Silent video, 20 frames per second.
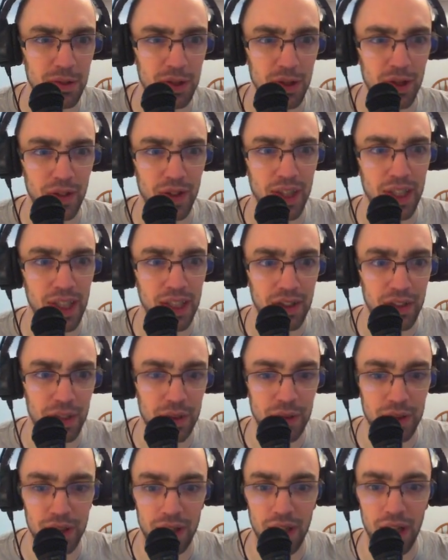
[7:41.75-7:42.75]
sort of
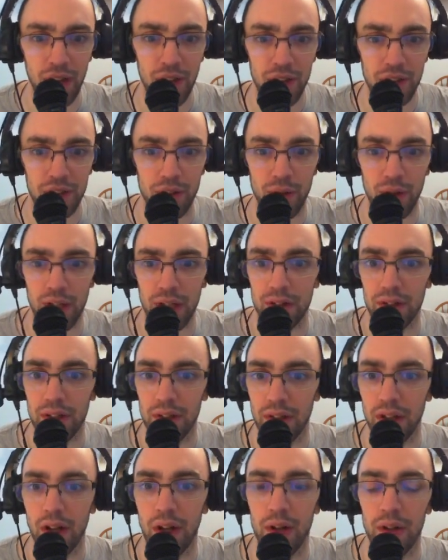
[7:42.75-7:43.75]
healing when your health is critically
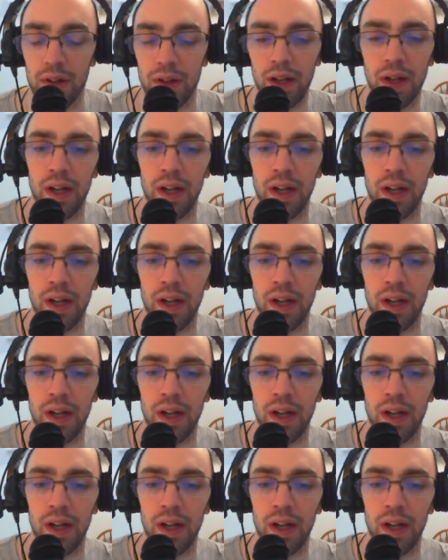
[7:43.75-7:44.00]
low.